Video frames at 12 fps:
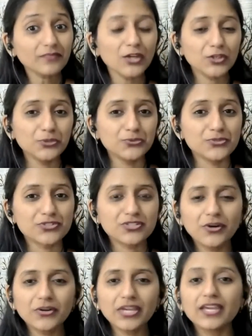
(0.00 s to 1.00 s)
used.
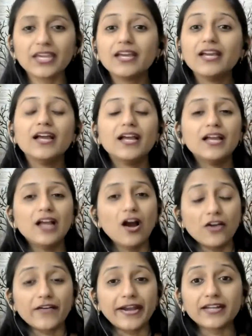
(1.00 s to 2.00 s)
Okay,
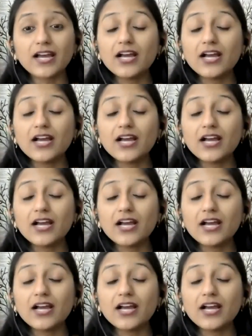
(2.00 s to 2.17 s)
all right.